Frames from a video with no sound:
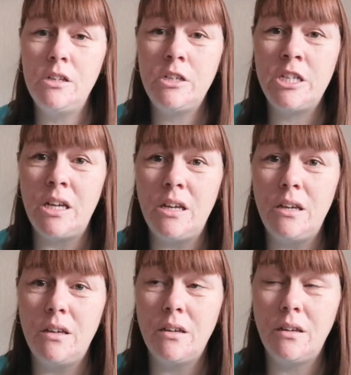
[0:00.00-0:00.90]

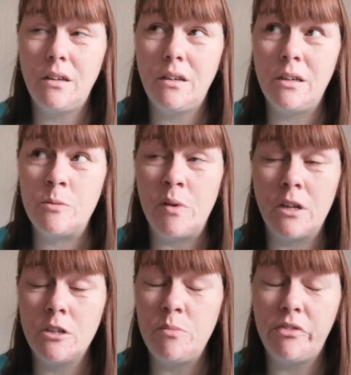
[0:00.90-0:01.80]
she has been
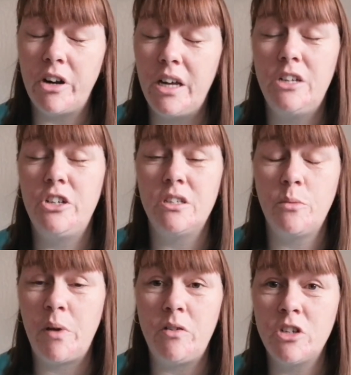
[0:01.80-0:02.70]
on to me for ages
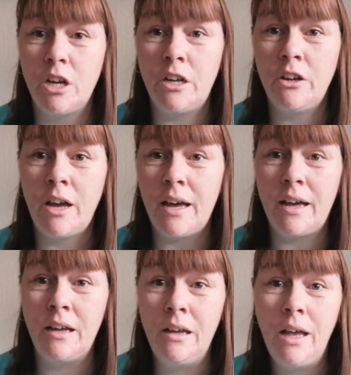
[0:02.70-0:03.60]
about dyeing her hair.